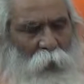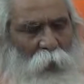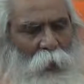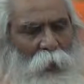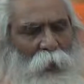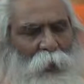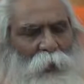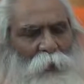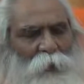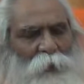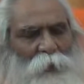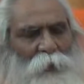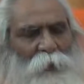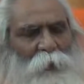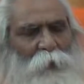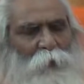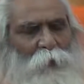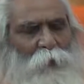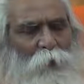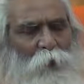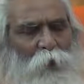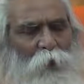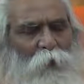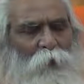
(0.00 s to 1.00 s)
is
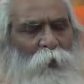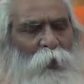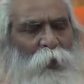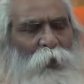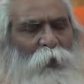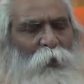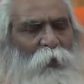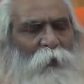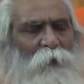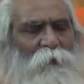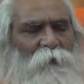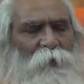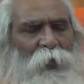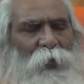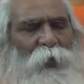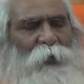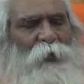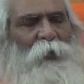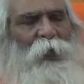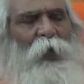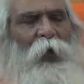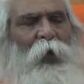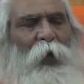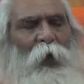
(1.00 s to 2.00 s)
moving by
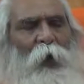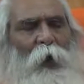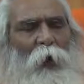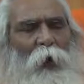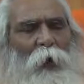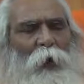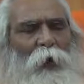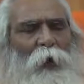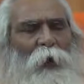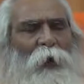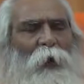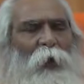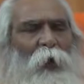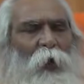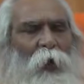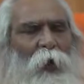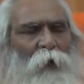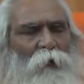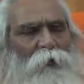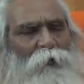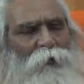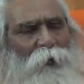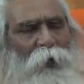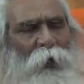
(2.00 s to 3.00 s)
the order
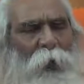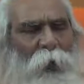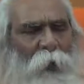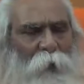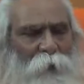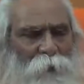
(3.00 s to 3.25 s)
of the